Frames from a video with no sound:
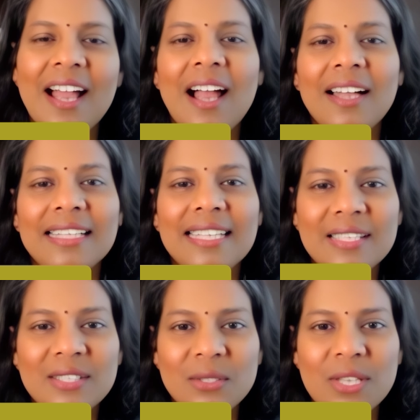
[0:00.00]
Our
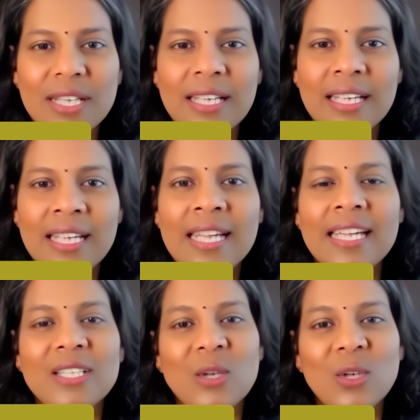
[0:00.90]
guest today
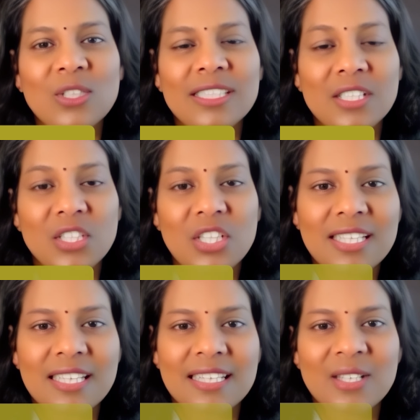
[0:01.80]
is Dr.
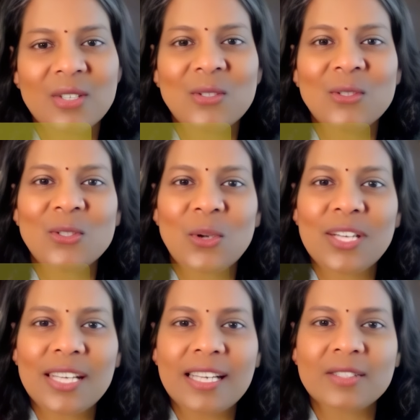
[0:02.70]
Shashidharan, who's
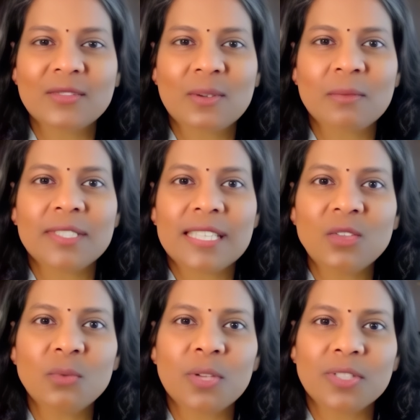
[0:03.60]
joining us from
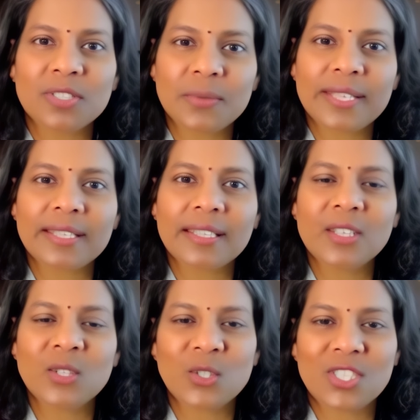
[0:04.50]
South Brunswick,
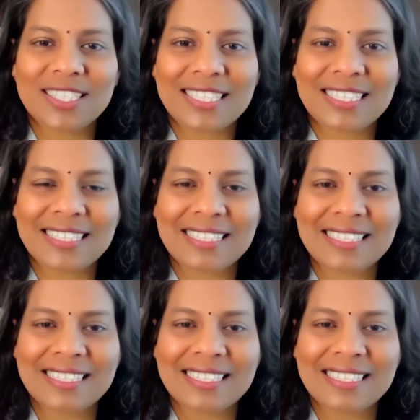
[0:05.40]
New Jersey.